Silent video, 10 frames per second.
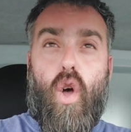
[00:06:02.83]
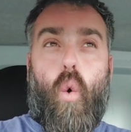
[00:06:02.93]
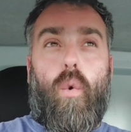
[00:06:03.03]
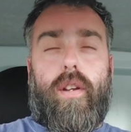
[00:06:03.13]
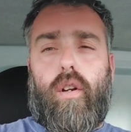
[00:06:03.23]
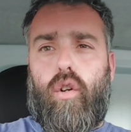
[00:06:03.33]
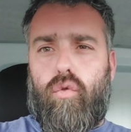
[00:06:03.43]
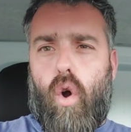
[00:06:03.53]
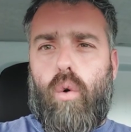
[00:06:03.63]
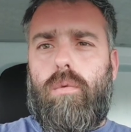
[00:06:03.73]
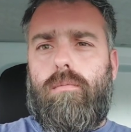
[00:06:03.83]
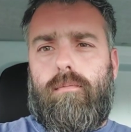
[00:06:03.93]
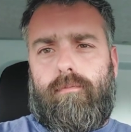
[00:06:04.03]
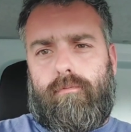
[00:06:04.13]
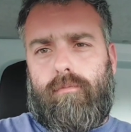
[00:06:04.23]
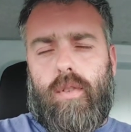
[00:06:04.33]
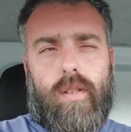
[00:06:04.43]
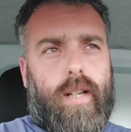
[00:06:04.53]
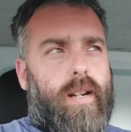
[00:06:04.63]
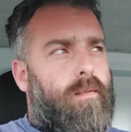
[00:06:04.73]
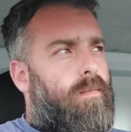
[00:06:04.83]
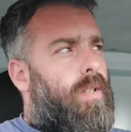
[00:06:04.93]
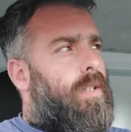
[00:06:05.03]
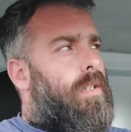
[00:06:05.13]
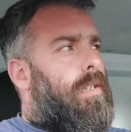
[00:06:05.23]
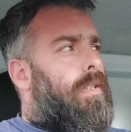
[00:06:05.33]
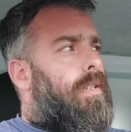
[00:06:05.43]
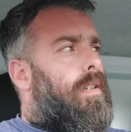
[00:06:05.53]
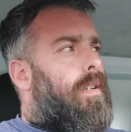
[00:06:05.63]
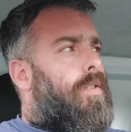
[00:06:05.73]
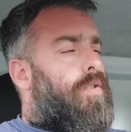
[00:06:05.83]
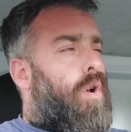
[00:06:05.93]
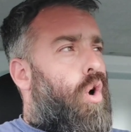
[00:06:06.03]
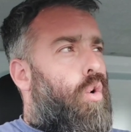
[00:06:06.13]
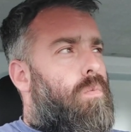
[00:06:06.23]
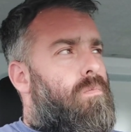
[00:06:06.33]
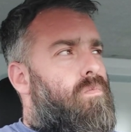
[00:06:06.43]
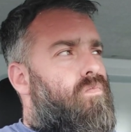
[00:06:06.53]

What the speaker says: there, we can grow, okay? So,